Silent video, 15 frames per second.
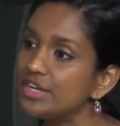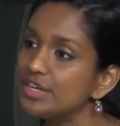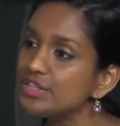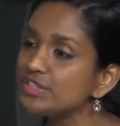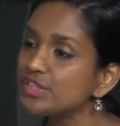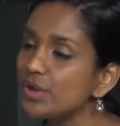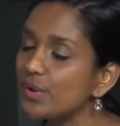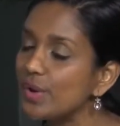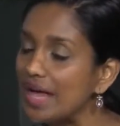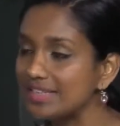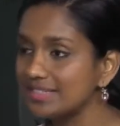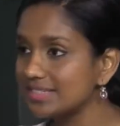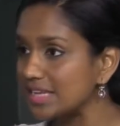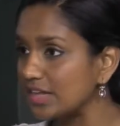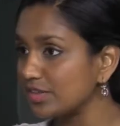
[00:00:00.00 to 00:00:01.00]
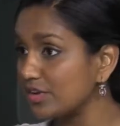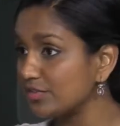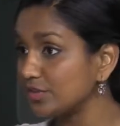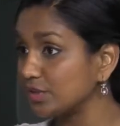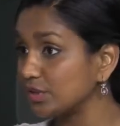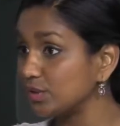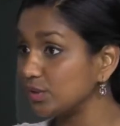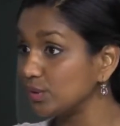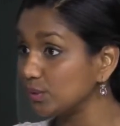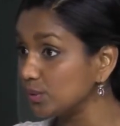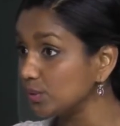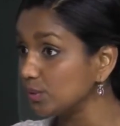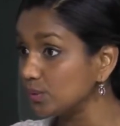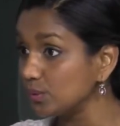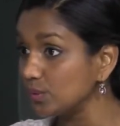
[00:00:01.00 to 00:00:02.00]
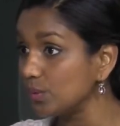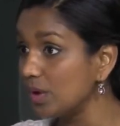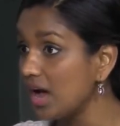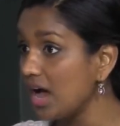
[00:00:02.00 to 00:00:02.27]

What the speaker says: So as a South African who